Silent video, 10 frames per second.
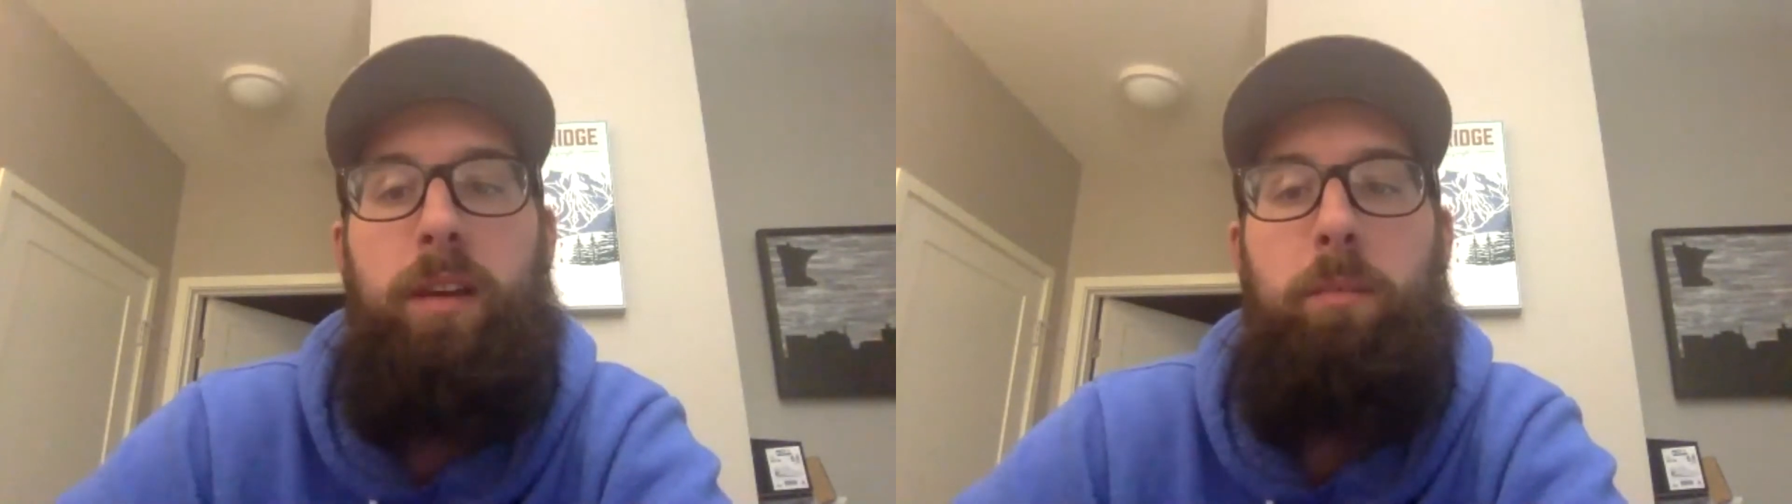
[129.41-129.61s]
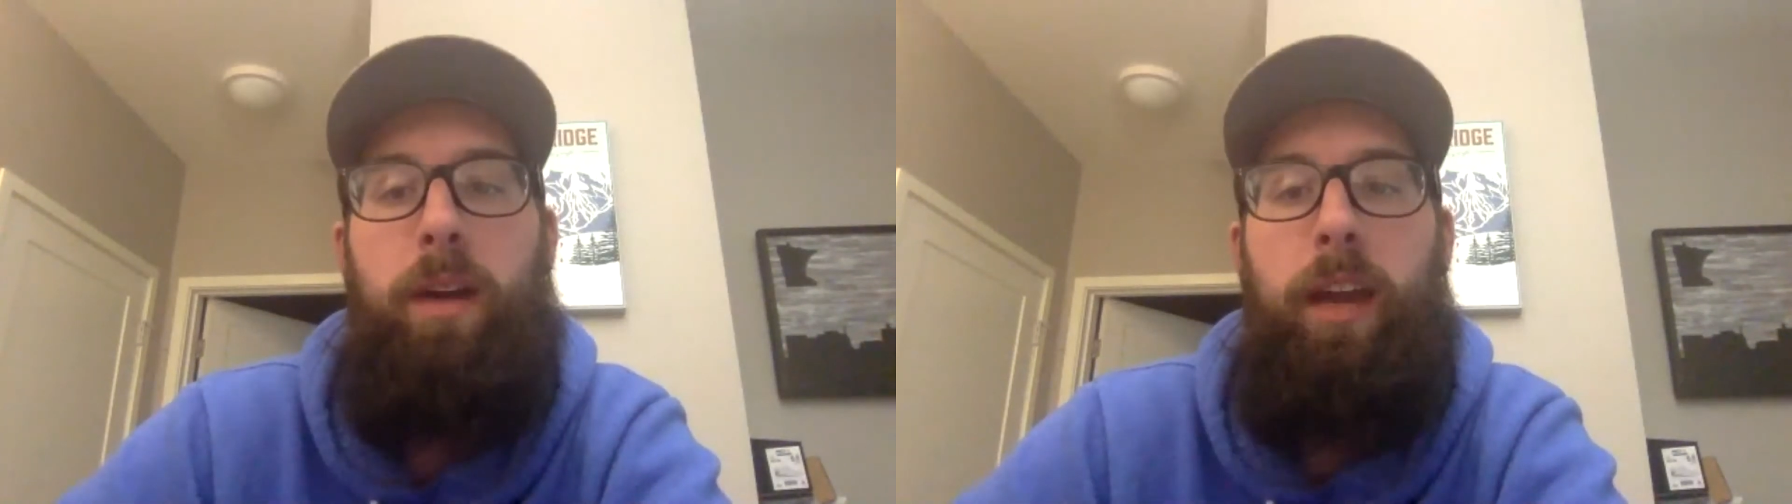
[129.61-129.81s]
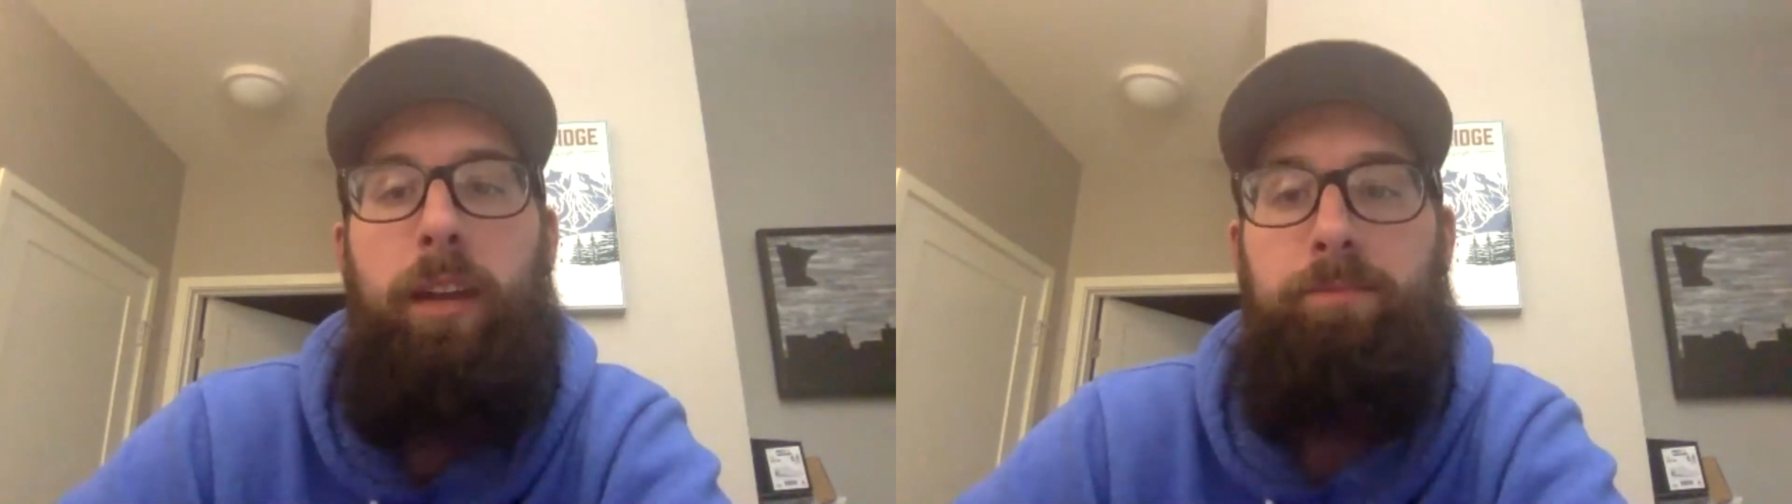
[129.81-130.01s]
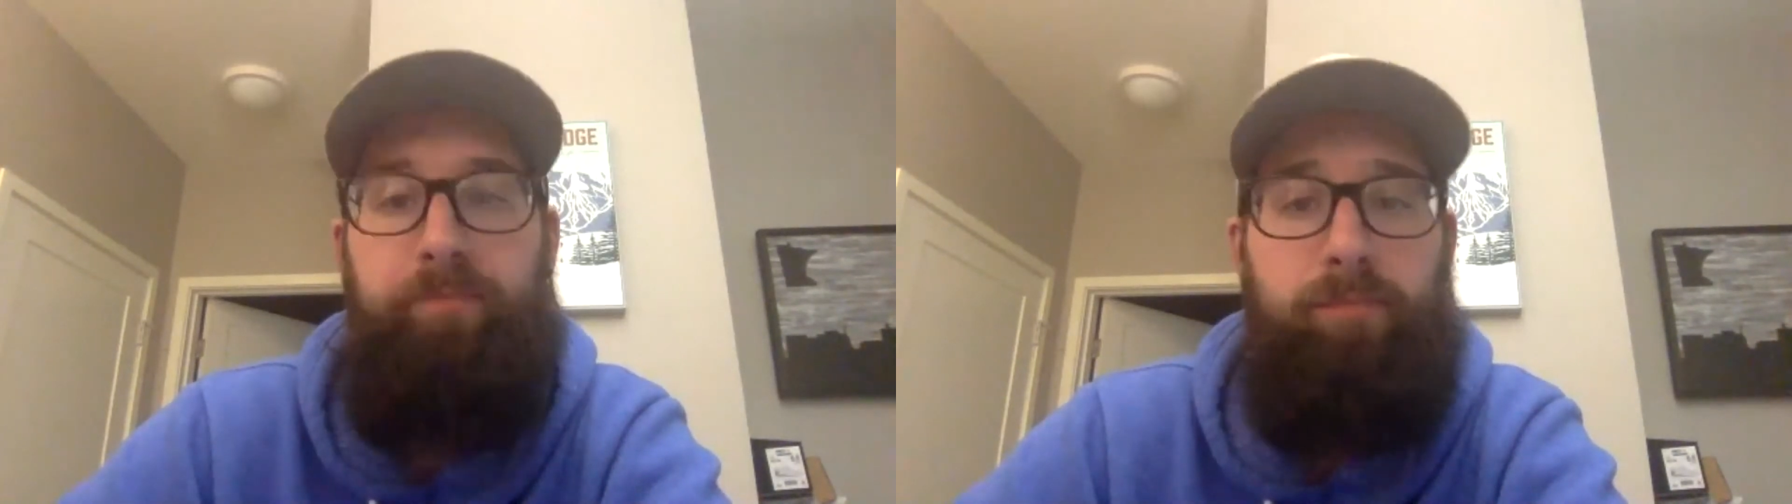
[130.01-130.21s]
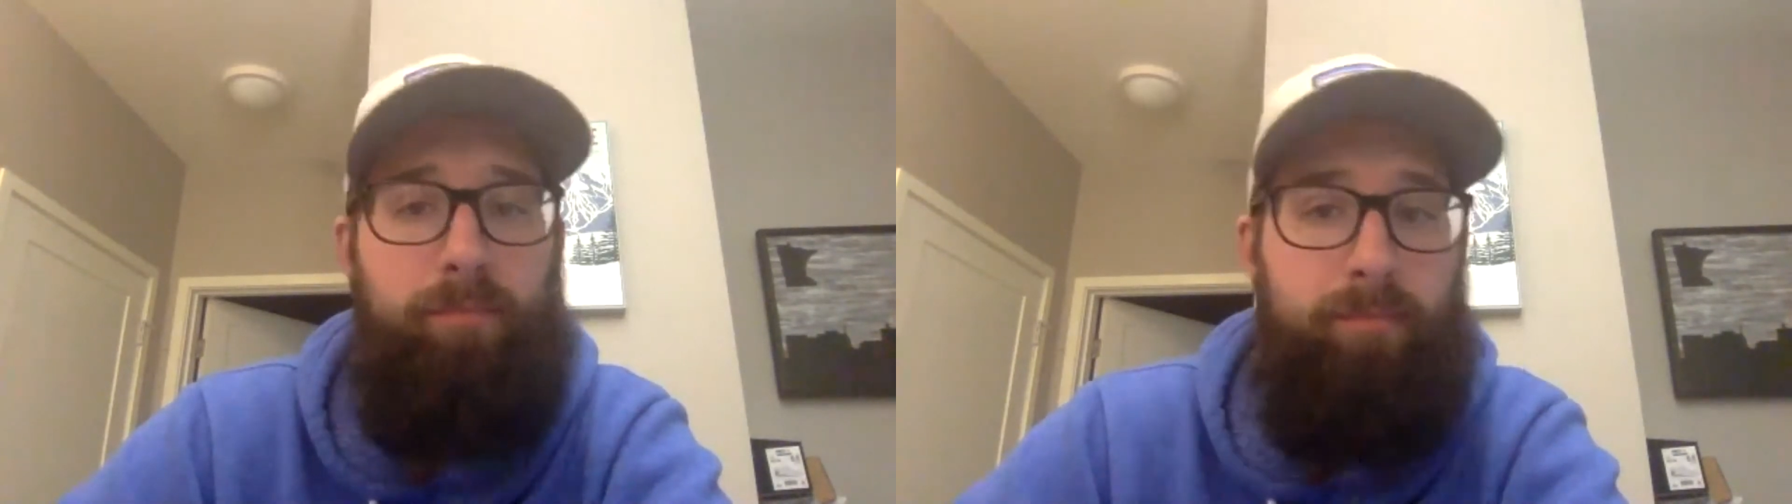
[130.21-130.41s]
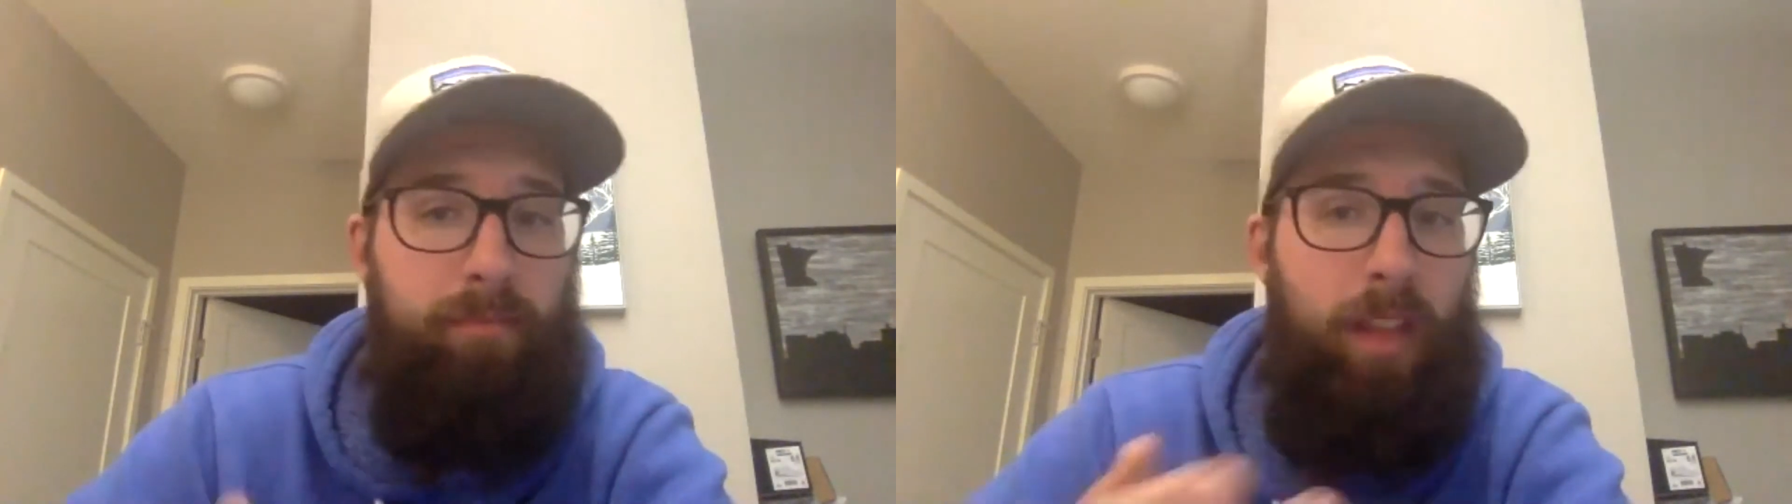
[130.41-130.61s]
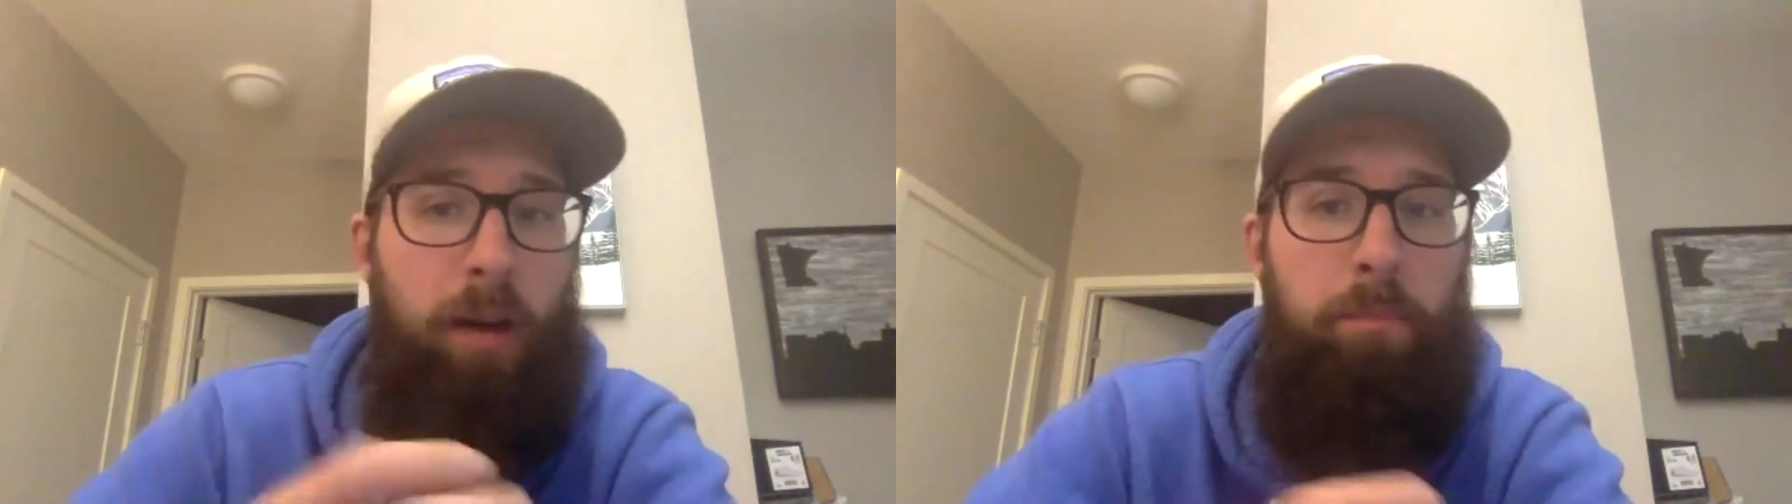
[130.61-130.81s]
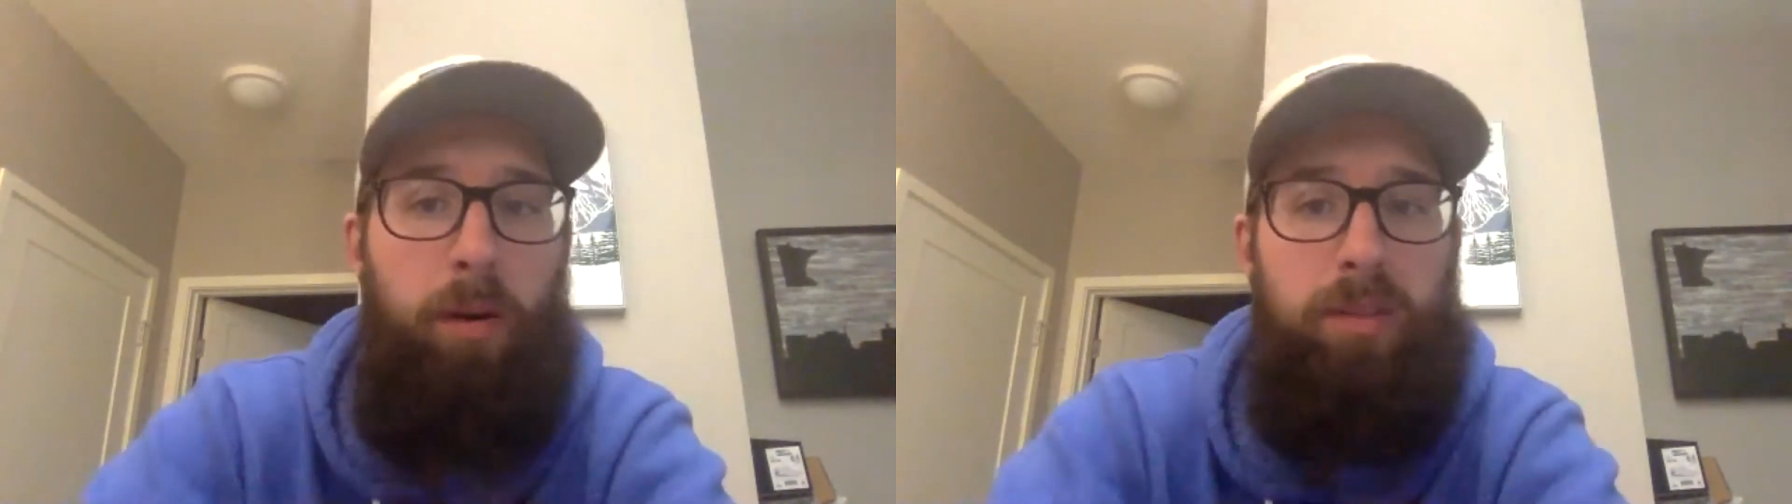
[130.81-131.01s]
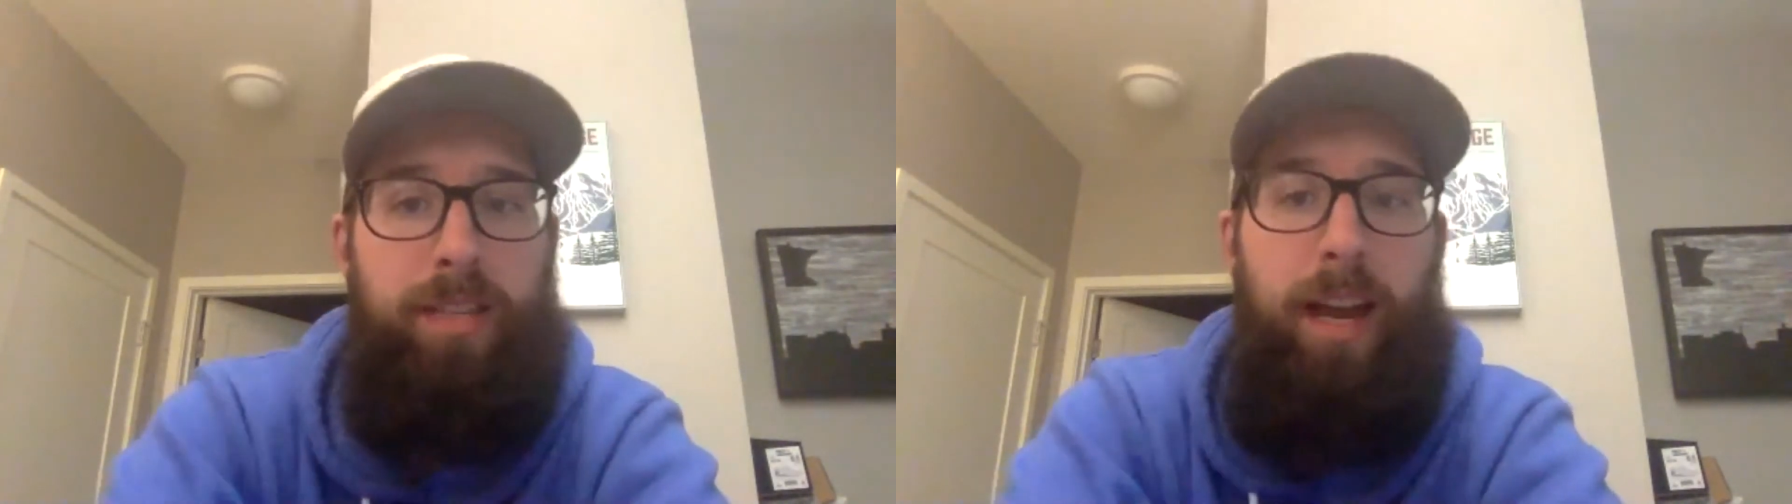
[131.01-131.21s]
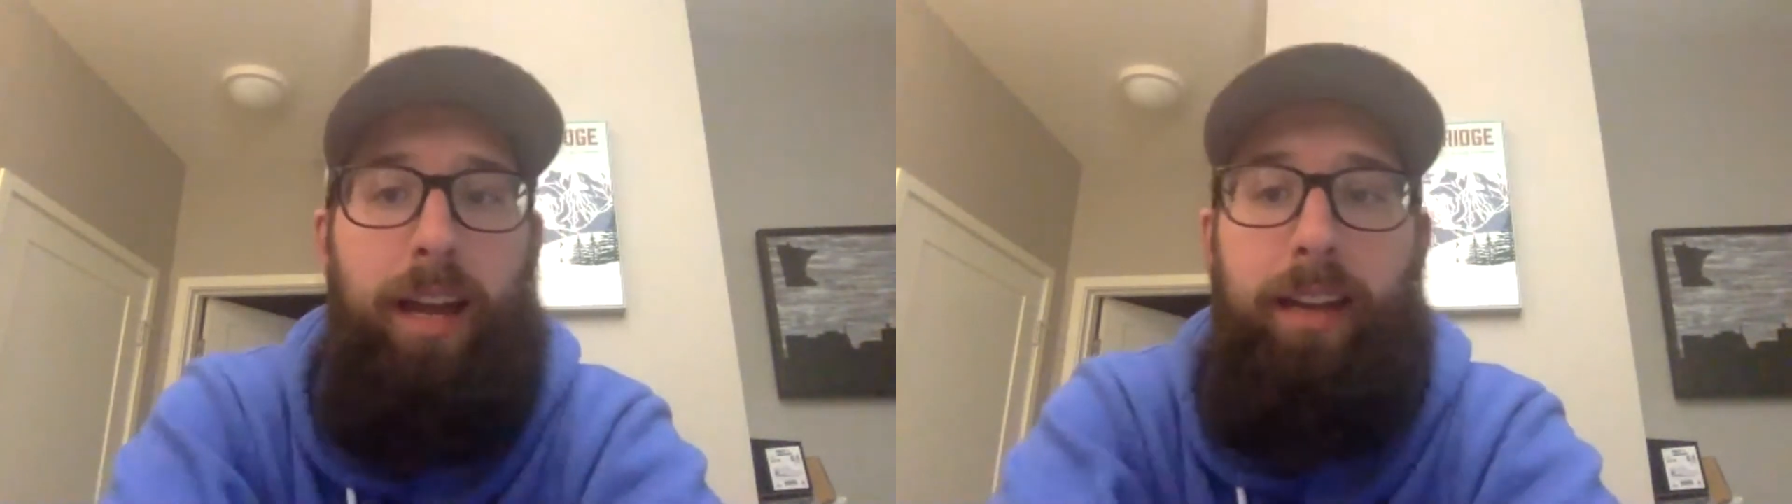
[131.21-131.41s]
made on both
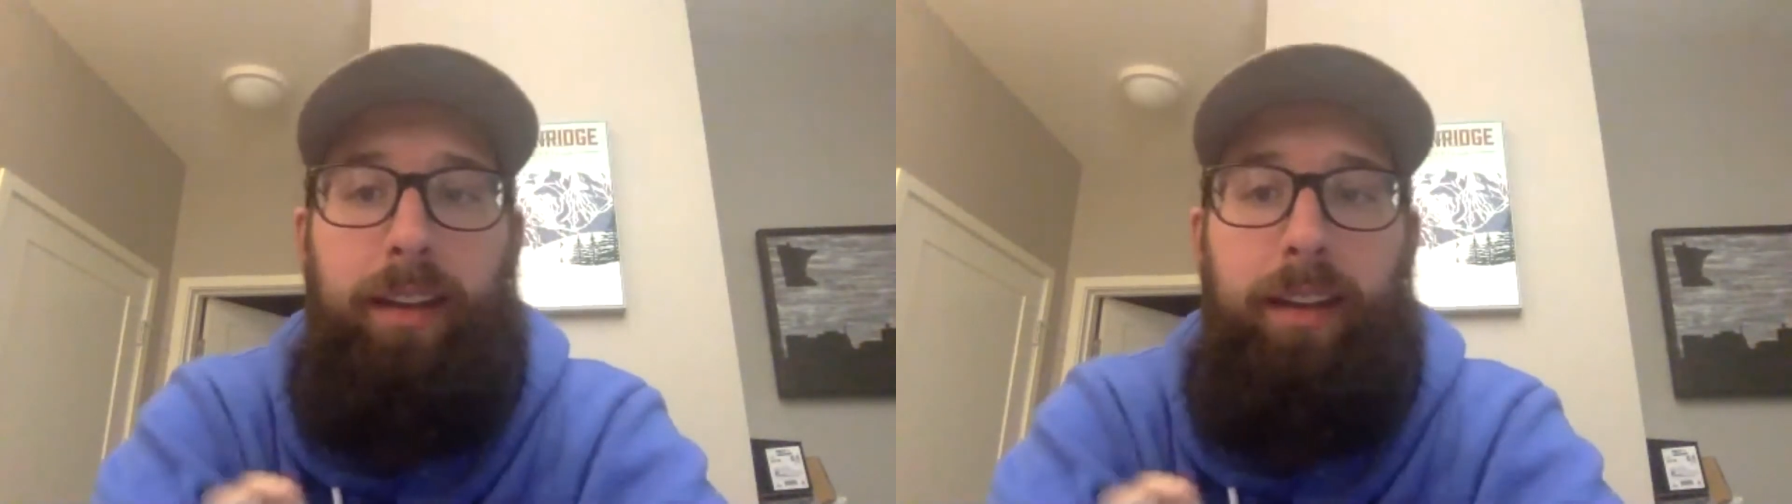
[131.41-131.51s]
sides.